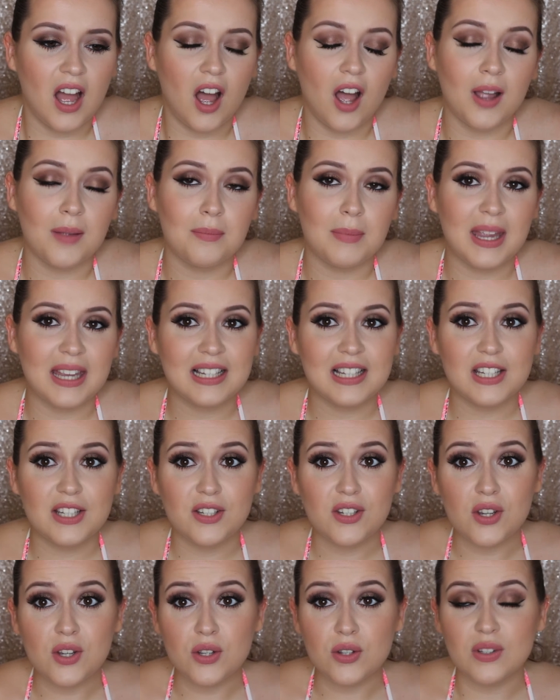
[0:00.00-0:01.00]
I mainly
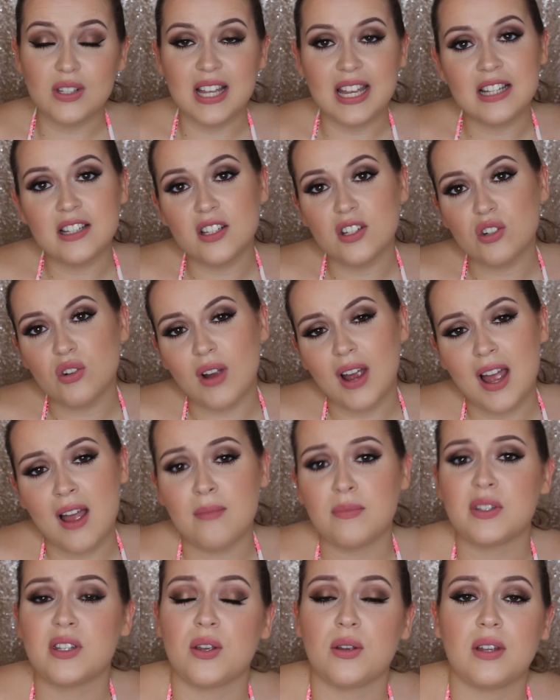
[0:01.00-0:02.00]
use
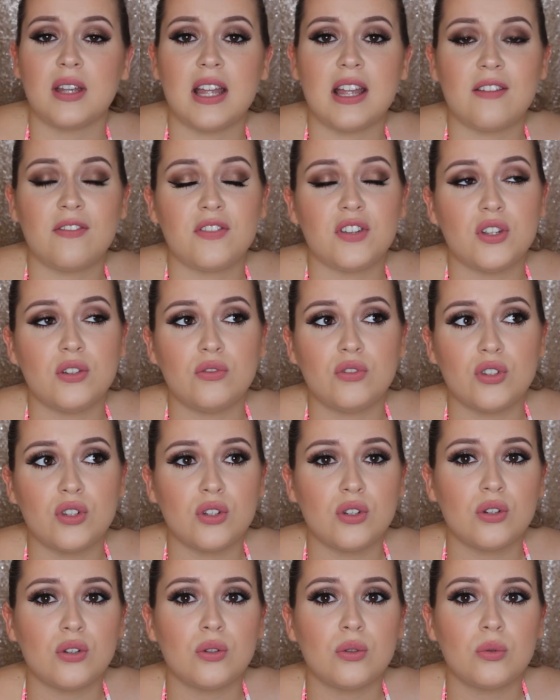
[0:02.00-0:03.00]
Instagram, so if you
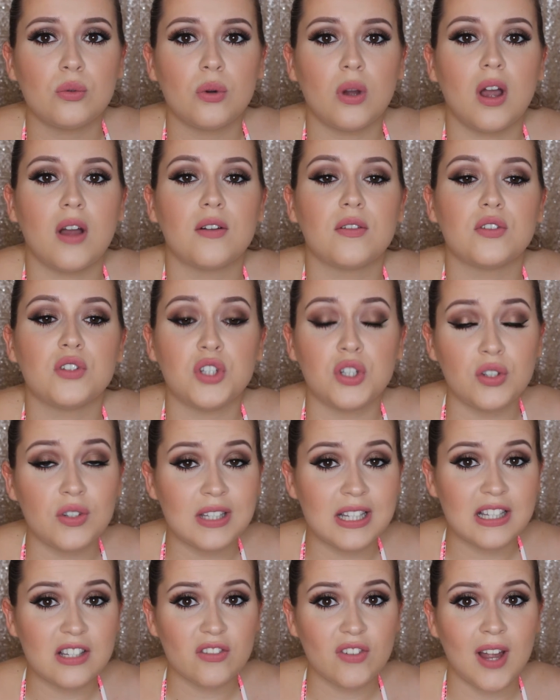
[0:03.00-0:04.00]
do use
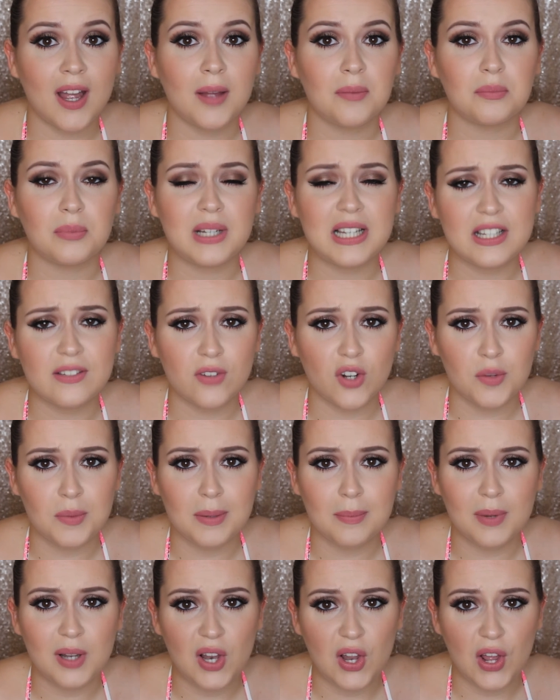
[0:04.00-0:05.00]
Instagram, please follow me
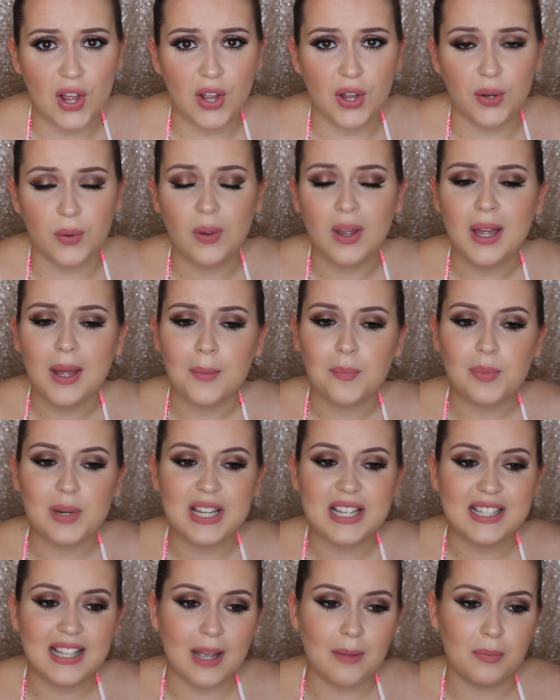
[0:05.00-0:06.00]
below.
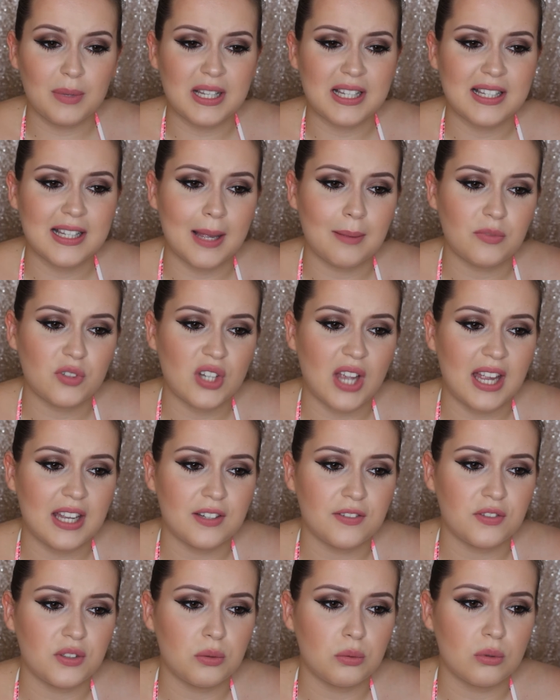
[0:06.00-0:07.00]
Please add my Snapchat
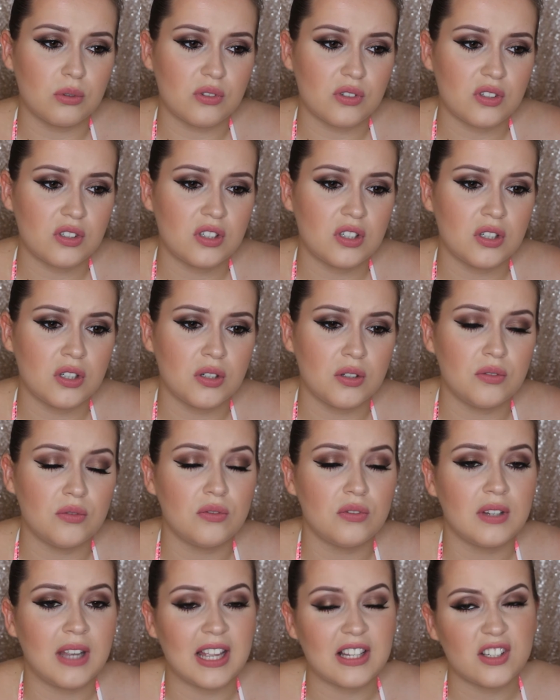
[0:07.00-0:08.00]
if you want to
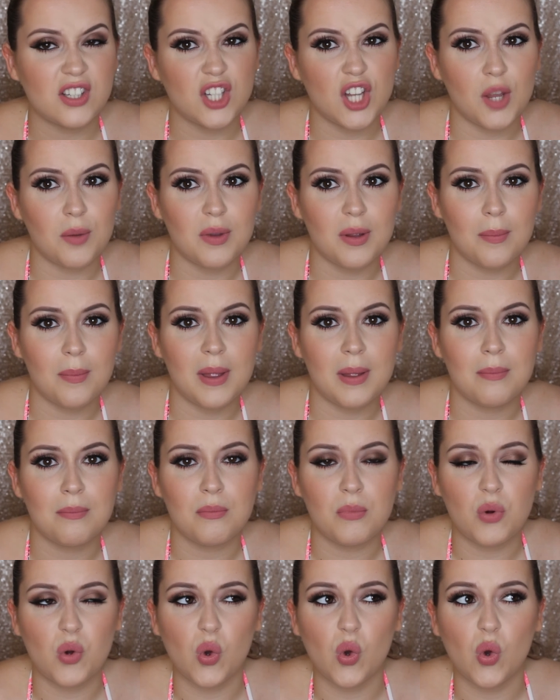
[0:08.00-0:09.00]
get to know me a bit
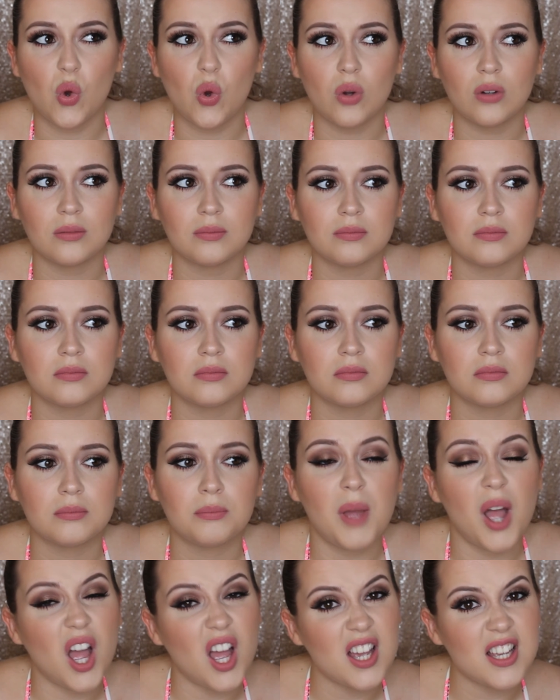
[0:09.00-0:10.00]
more
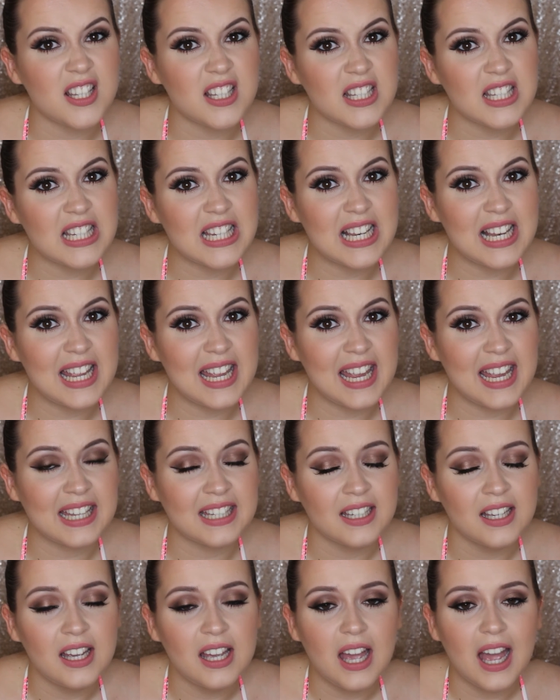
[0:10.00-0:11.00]

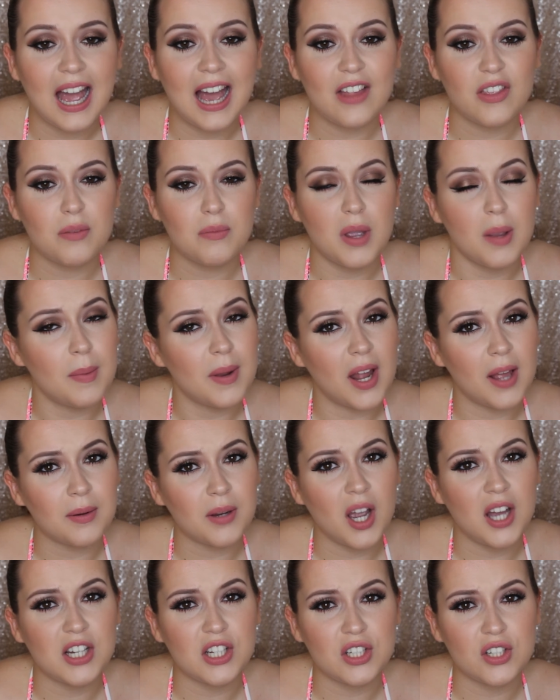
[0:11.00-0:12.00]
personally. At the moment I'm
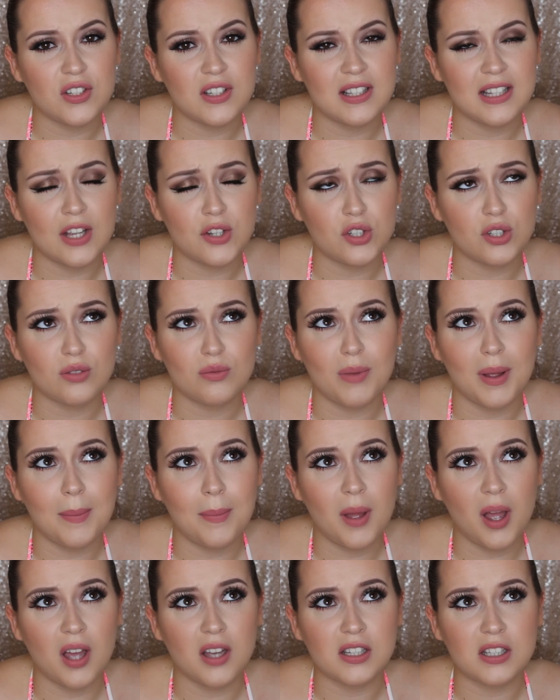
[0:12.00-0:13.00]
kind of using that just for my
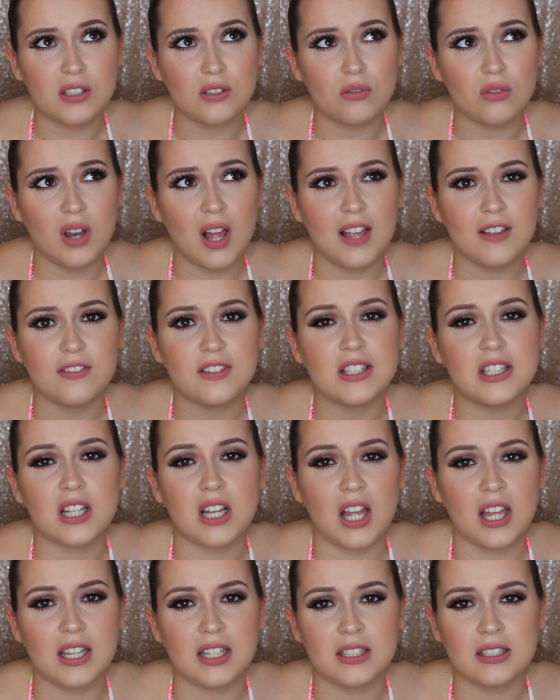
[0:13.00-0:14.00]
personal life
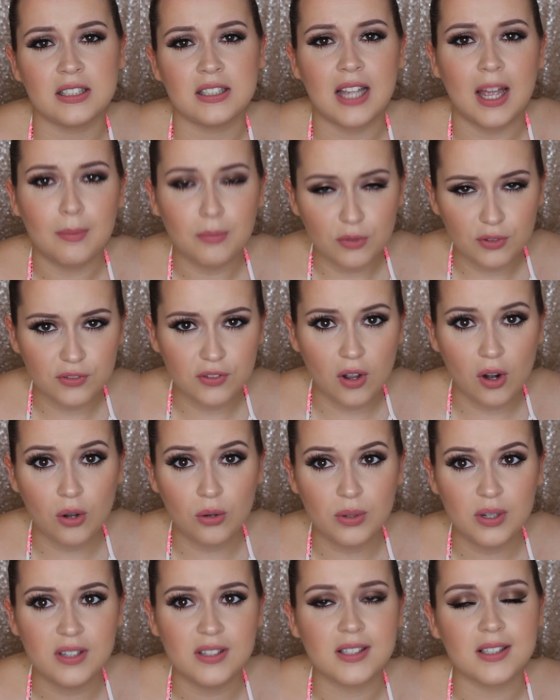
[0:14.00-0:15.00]
until I get more
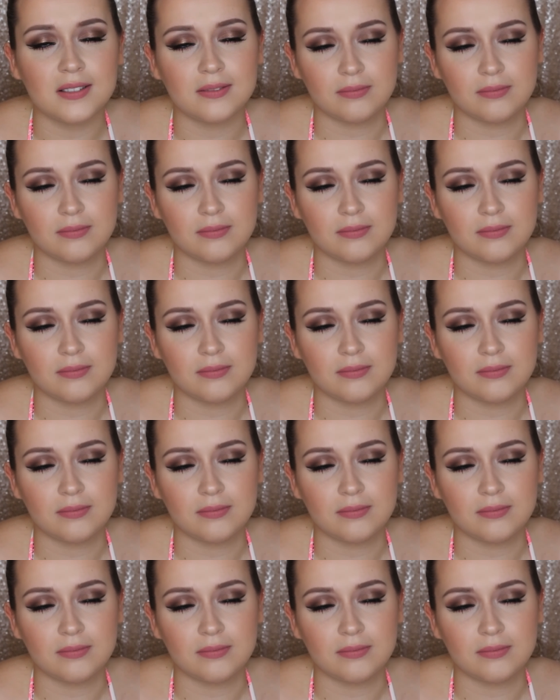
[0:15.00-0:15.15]
followers,